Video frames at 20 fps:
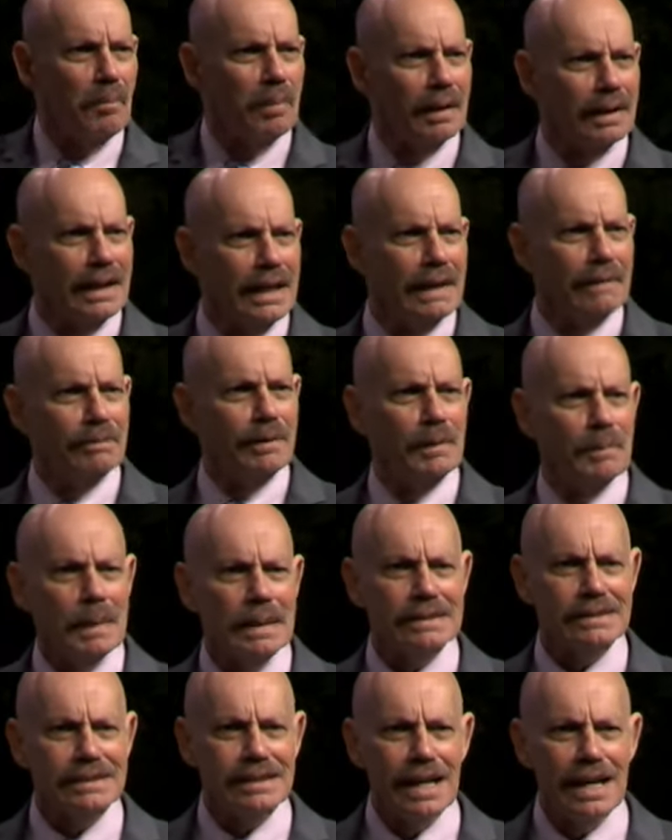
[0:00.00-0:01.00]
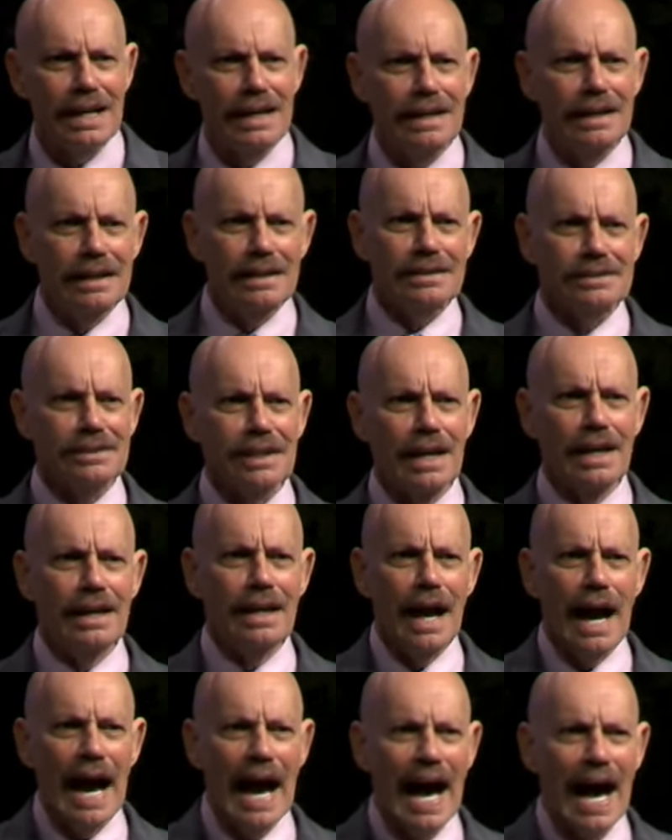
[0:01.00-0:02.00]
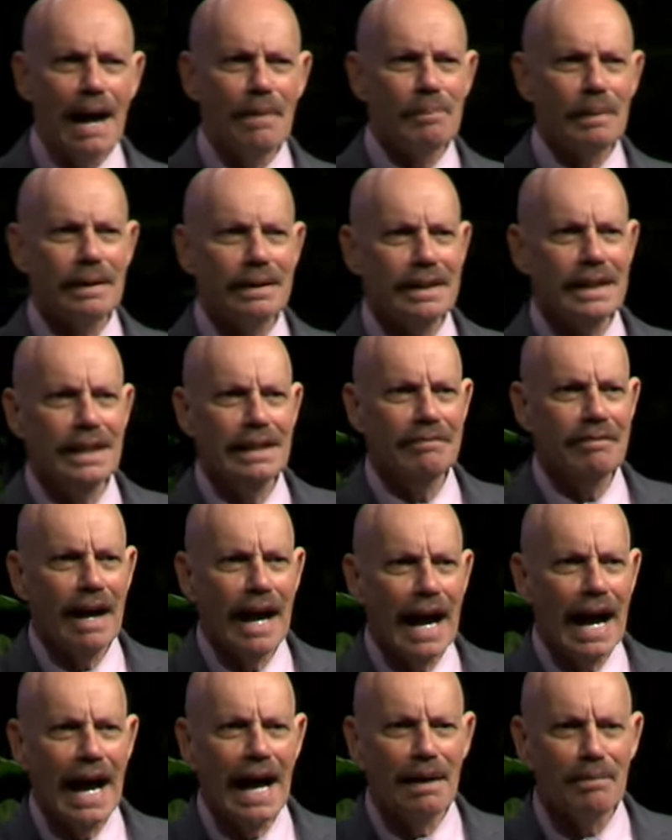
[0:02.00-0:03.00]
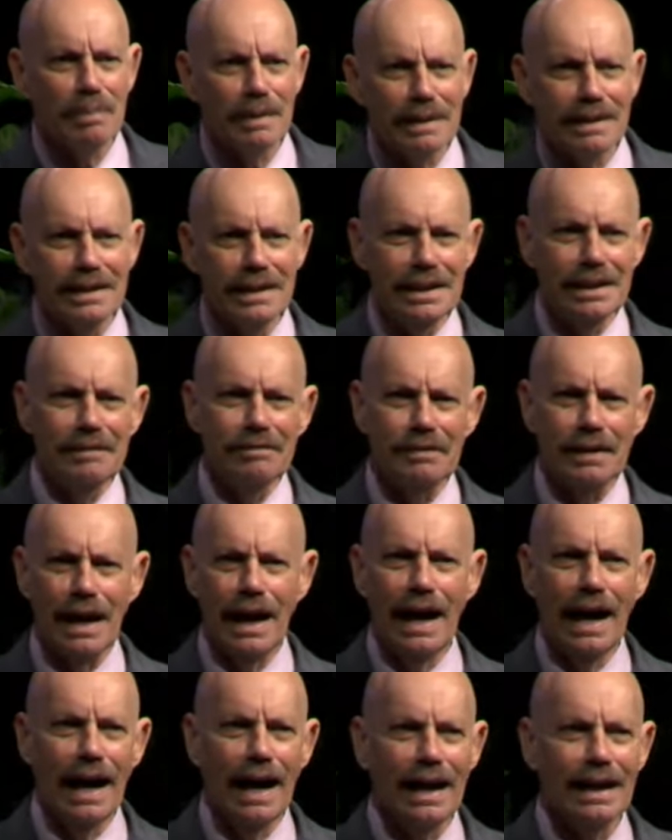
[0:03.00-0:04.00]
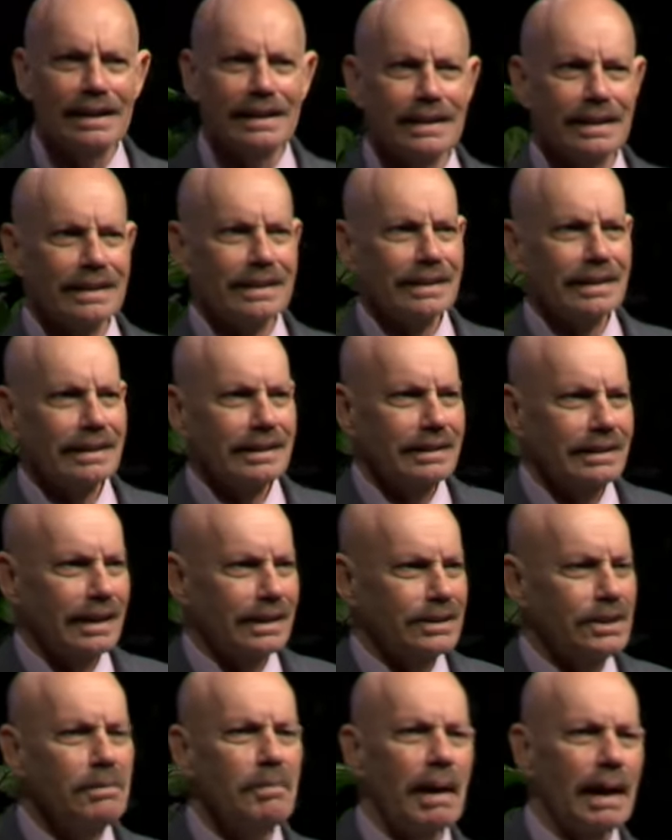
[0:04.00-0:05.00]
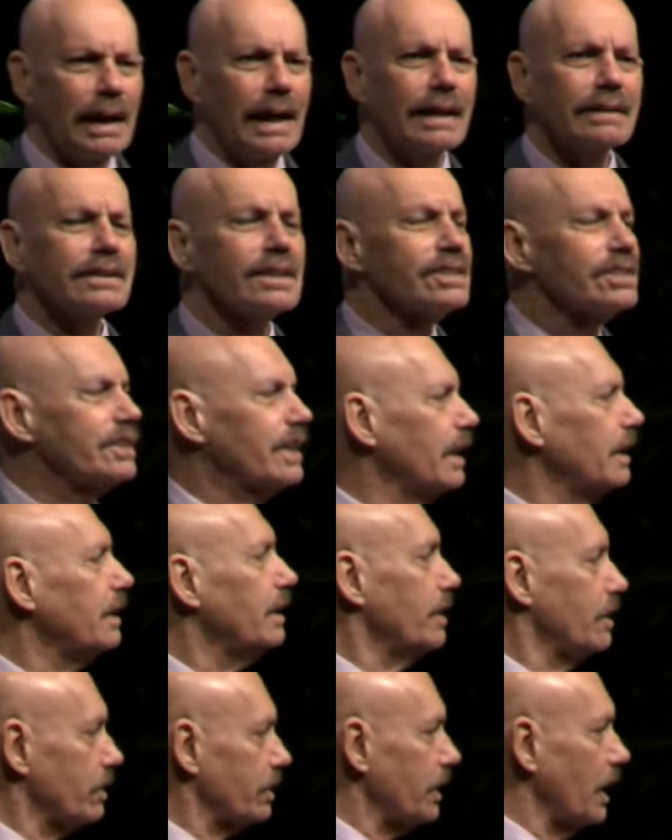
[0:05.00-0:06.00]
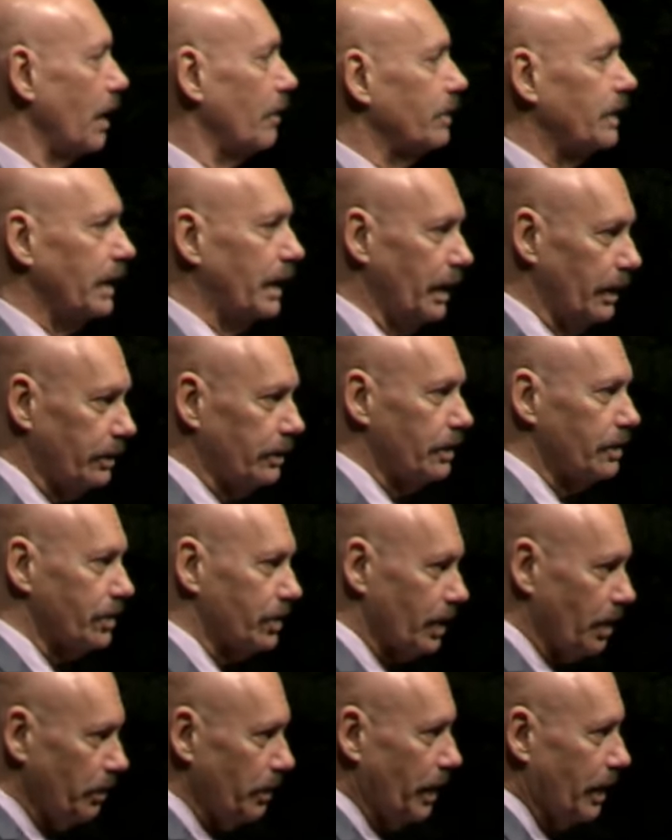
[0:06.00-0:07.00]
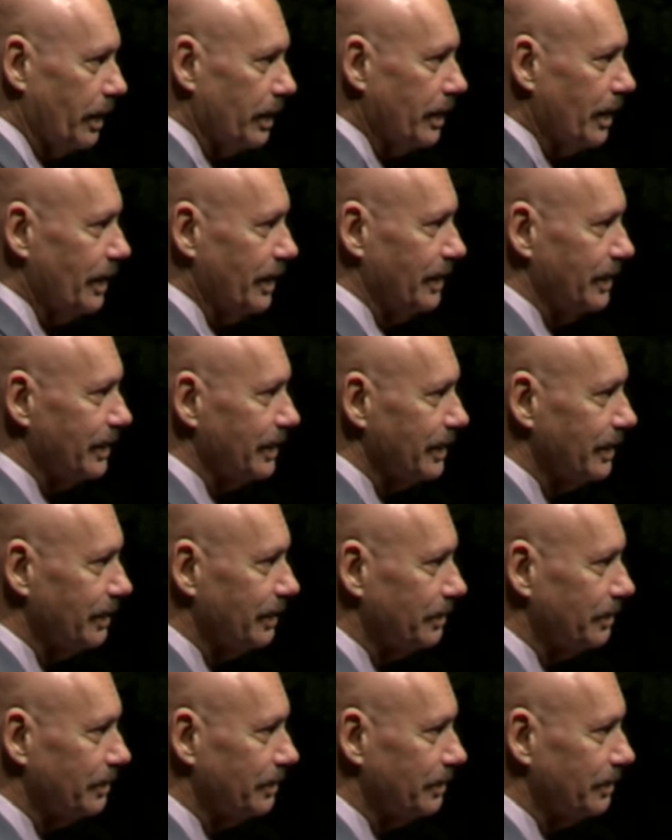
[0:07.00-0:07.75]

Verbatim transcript: Believe Him and say, say, I believe, I believe God. Now you might have to sing to yourself to get through some of the things.